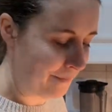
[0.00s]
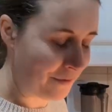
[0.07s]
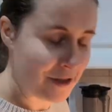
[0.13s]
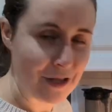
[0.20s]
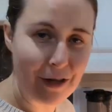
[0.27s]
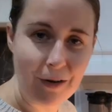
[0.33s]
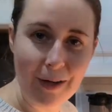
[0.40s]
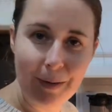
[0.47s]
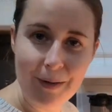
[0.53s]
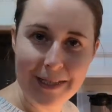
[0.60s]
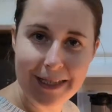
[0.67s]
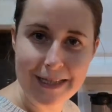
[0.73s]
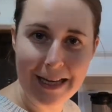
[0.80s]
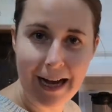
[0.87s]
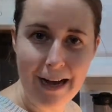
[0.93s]
Sorry we
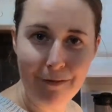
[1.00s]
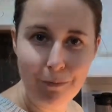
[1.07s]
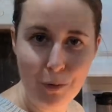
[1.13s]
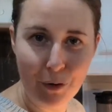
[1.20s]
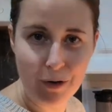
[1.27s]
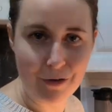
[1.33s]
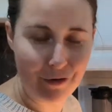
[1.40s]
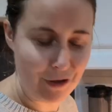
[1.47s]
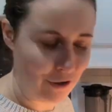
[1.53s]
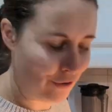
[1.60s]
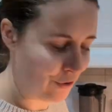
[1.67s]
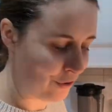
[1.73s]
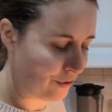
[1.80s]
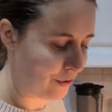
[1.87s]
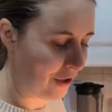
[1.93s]
didn't have more of the
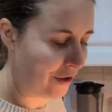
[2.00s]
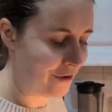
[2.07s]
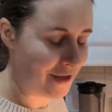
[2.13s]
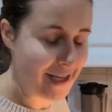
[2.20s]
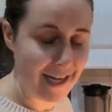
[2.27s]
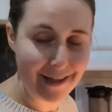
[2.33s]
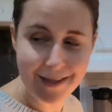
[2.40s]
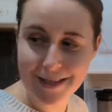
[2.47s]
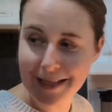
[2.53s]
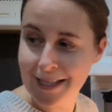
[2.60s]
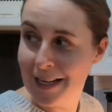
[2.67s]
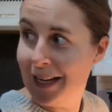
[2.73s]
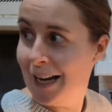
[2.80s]
usual content.